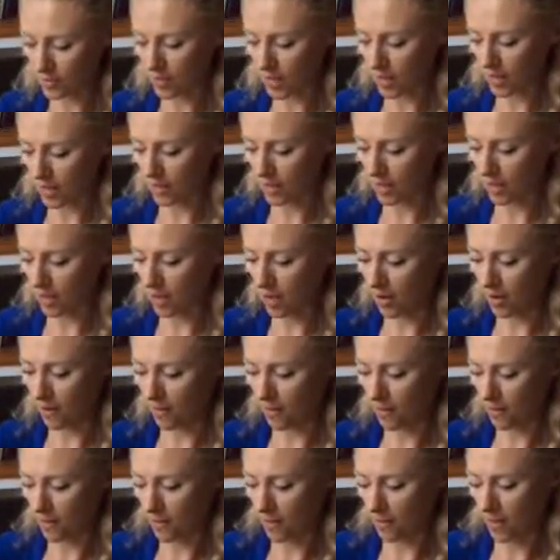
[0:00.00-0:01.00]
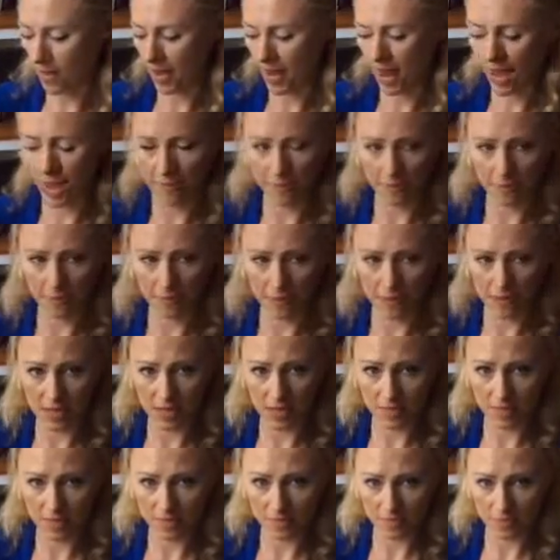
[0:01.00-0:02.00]
So I might cover up half of
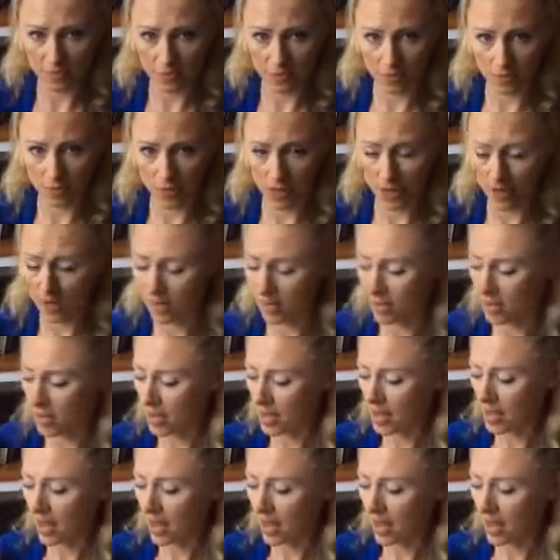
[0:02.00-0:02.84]
these, okay?